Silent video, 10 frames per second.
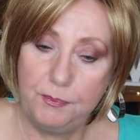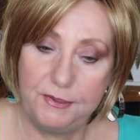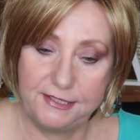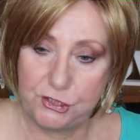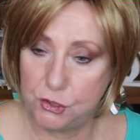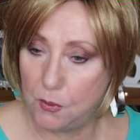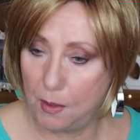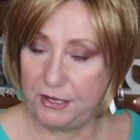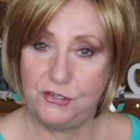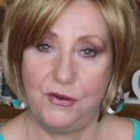please do. I'll
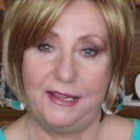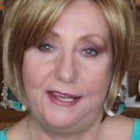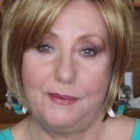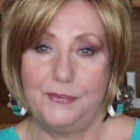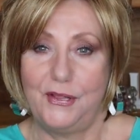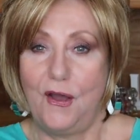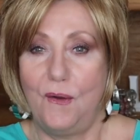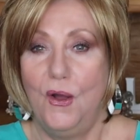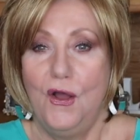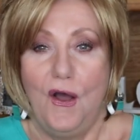make sure I link it below.